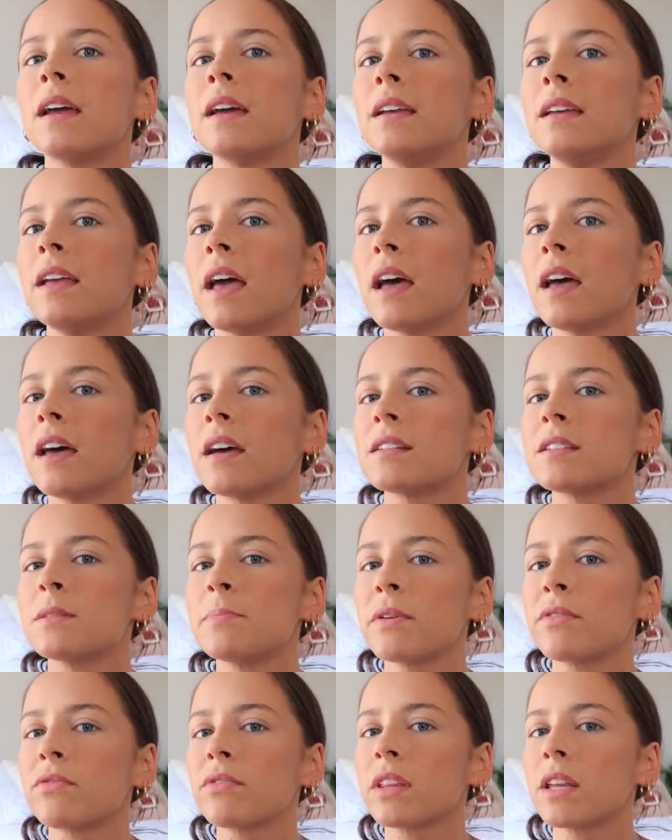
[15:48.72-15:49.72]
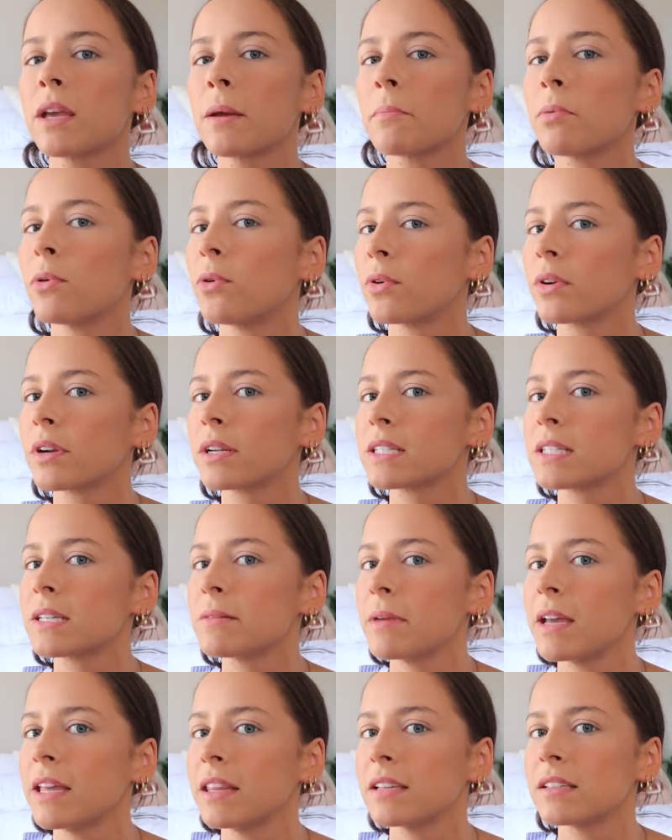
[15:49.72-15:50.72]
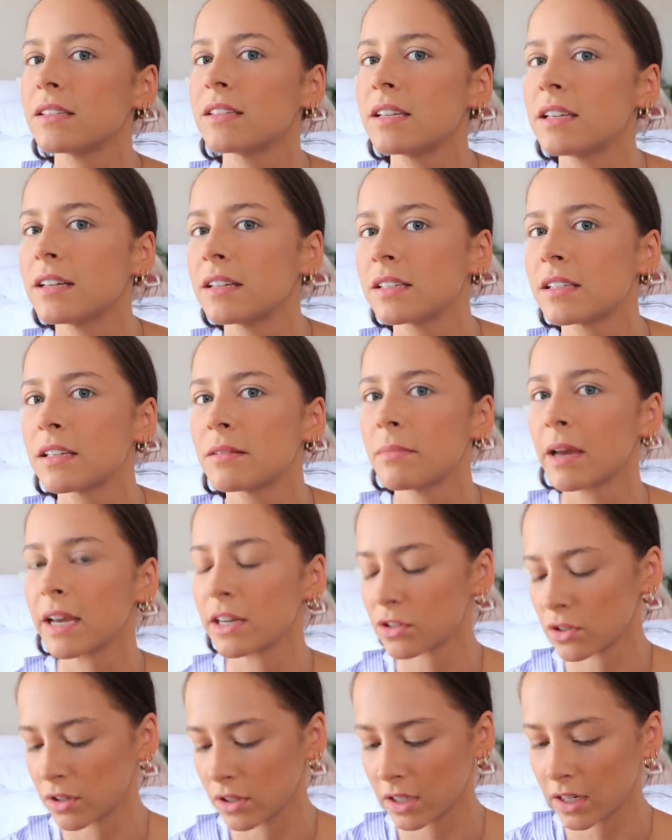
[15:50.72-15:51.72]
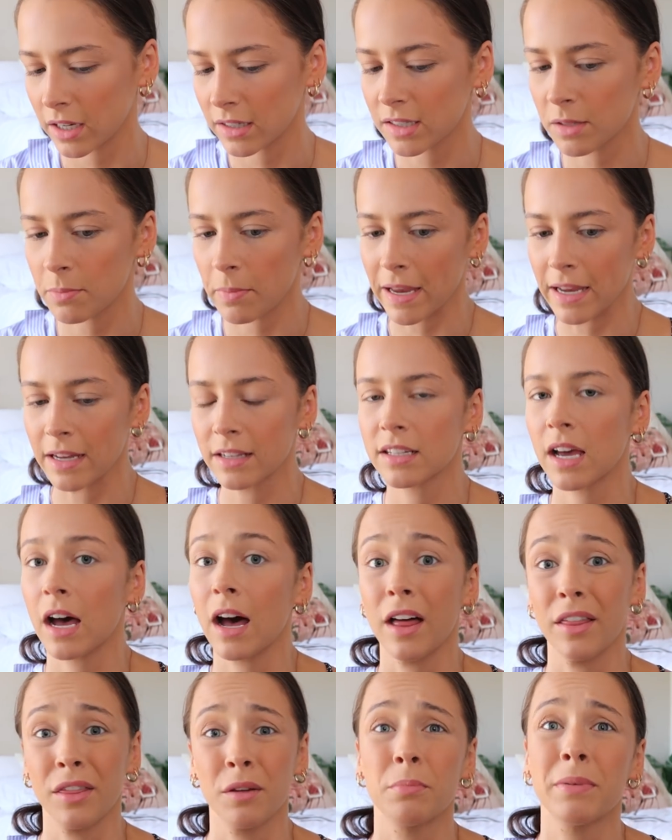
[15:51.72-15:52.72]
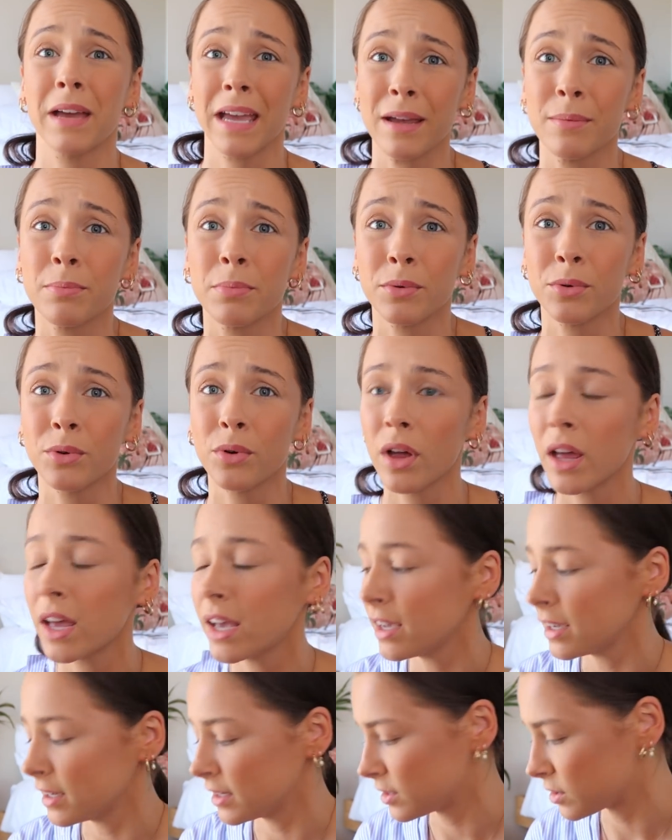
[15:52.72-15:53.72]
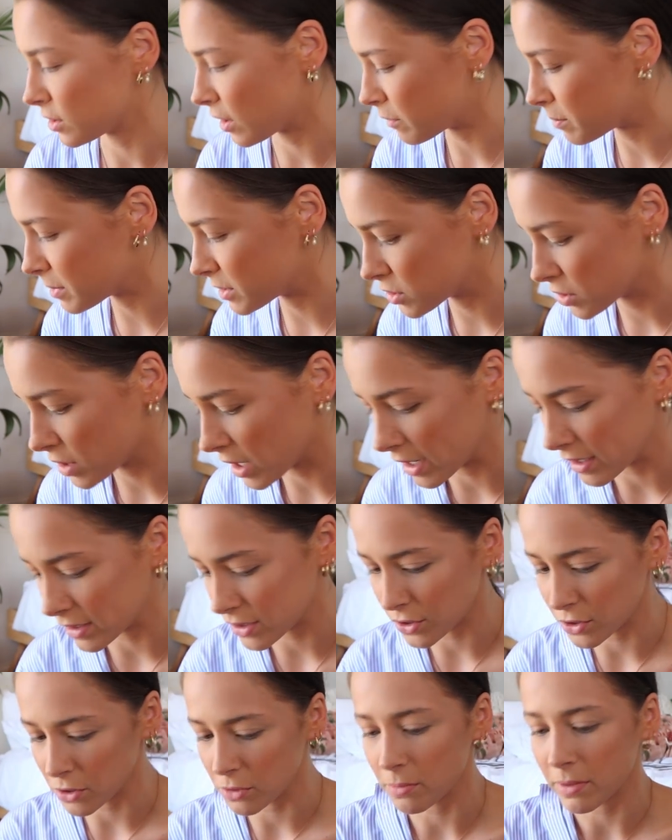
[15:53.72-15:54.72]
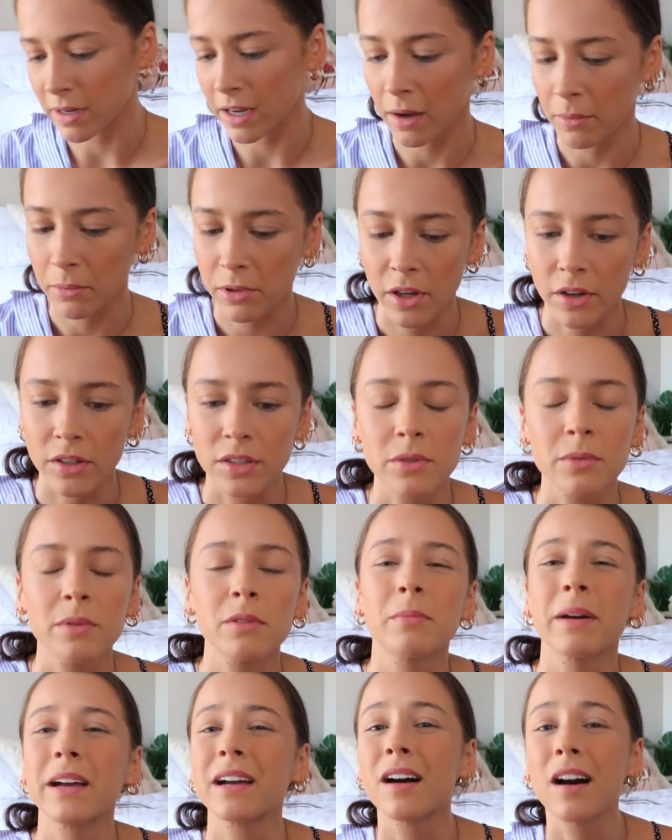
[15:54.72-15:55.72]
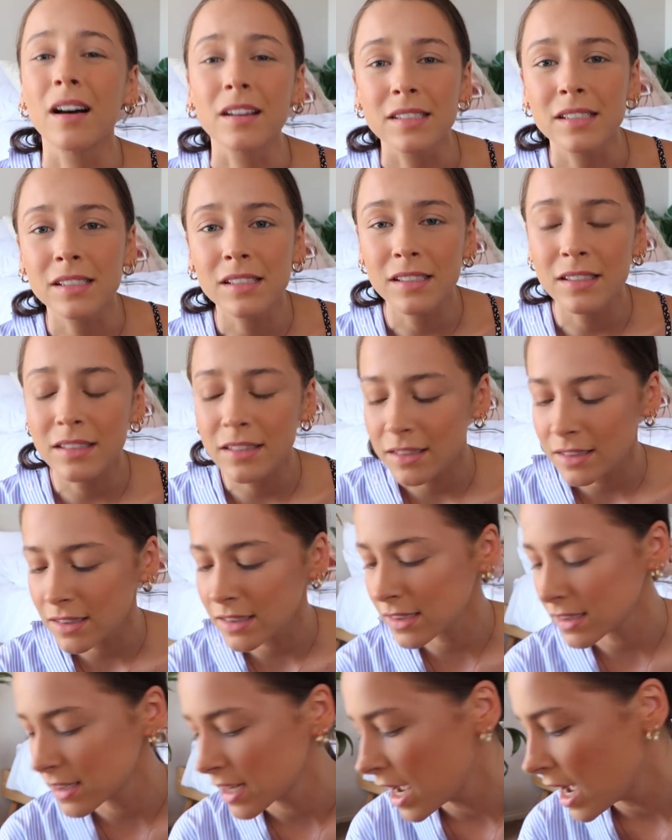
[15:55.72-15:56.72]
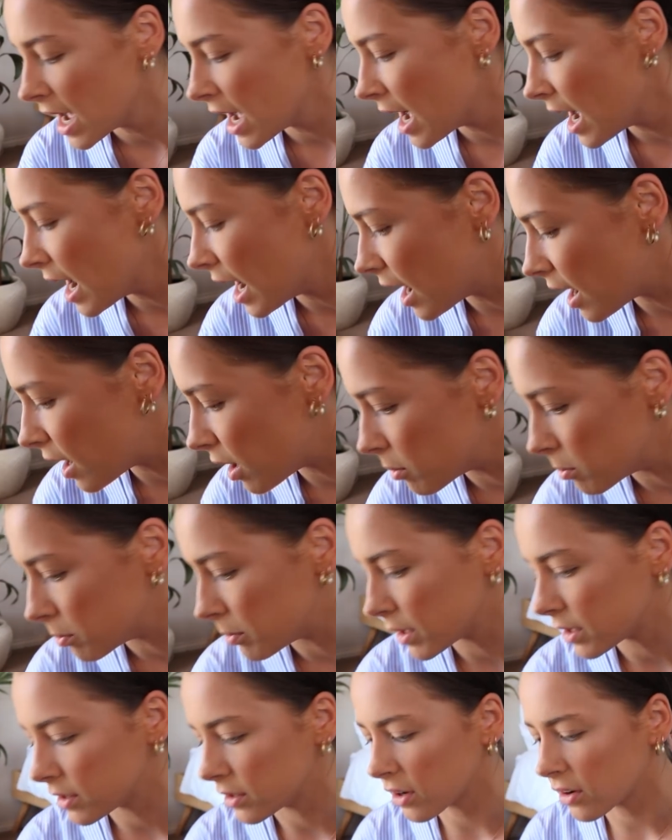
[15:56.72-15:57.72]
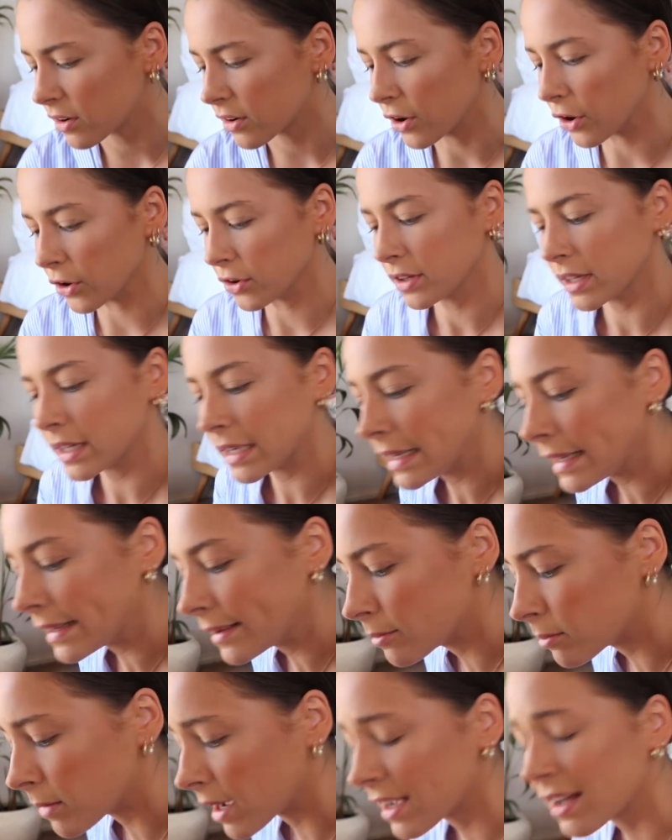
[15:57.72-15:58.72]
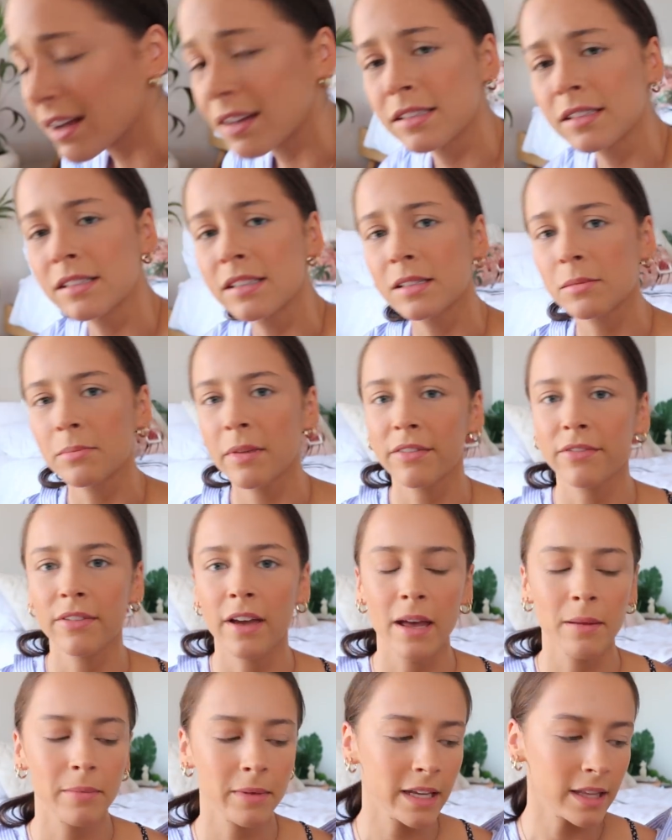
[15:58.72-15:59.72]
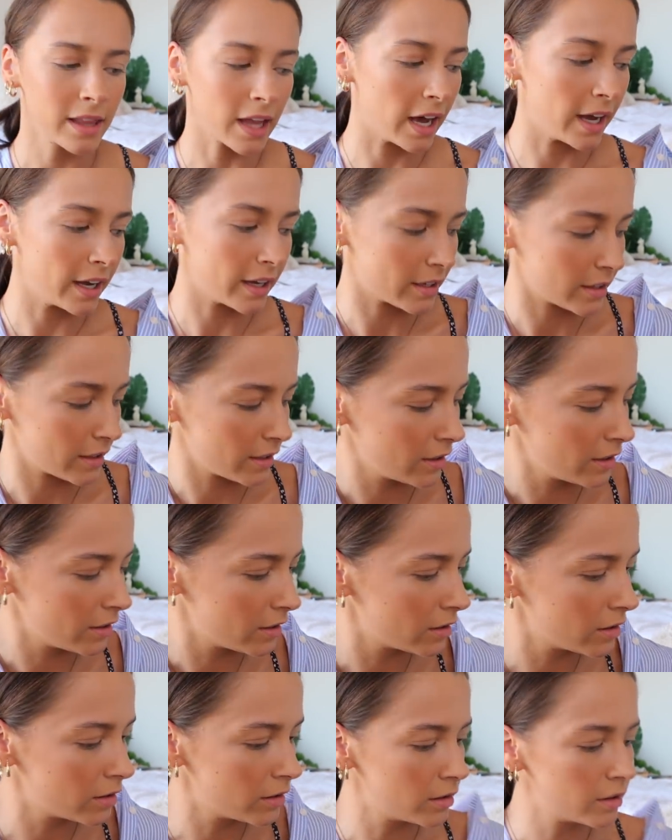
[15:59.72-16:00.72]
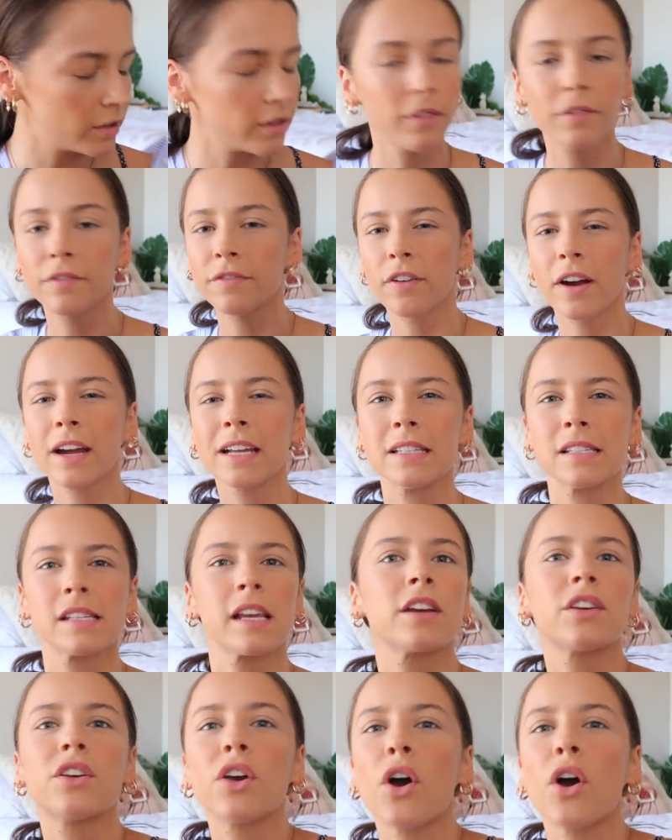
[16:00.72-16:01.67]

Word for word: yeah, it's been really important to me this year to make sure that I speak to other people. So I've been trying to become closer with my cousins, um, but not only my cousins and my family, like friends, like